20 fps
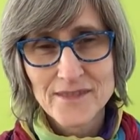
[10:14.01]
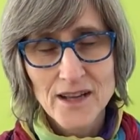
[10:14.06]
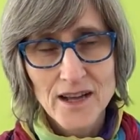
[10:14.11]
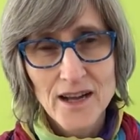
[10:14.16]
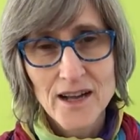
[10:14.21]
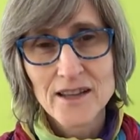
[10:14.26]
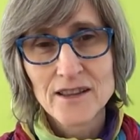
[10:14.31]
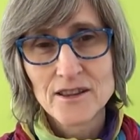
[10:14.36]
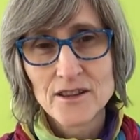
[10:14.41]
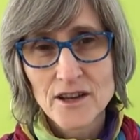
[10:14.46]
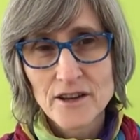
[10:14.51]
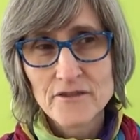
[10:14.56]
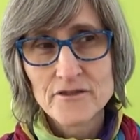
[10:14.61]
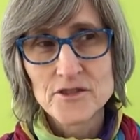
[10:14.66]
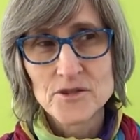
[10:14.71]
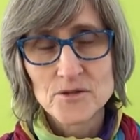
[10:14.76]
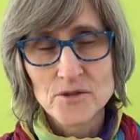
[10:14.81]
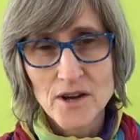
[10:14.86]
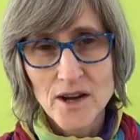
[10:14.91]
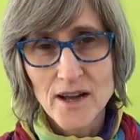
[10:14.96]
I love you
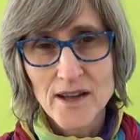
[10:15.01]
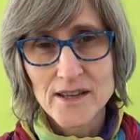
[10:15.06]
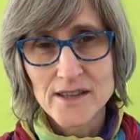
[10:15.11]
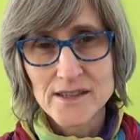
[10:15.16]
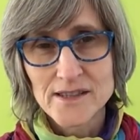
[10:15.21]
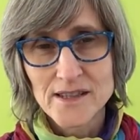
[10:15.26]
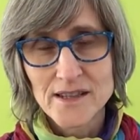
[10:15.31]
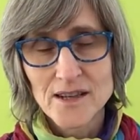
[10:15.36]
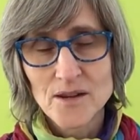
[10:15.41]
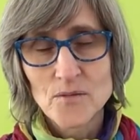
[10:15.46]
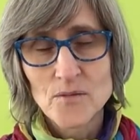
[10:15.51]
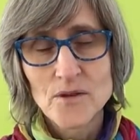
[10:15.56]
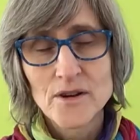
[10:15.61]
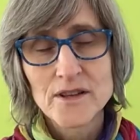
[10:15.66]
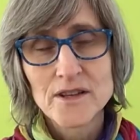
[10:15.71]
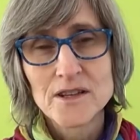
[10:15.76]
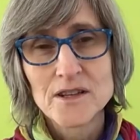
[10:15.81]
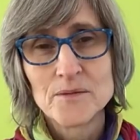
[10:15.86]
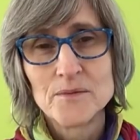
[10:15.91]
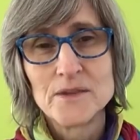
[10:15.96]
guys and I want
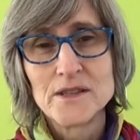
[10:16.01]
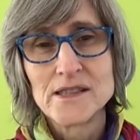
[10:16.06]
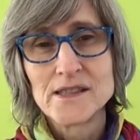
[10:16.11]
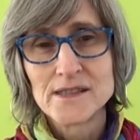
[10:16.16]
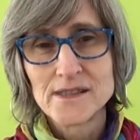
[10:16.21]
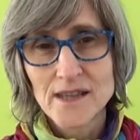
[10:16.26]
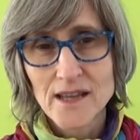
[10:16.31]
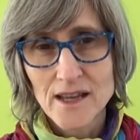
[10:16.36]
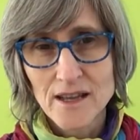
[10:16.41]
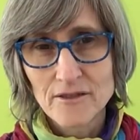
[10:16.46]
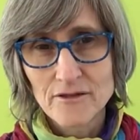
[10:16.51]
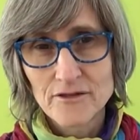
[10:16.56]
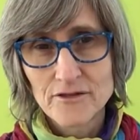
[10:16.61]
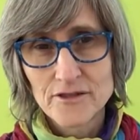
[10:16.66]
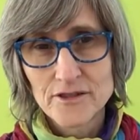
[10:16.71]
you to be safe.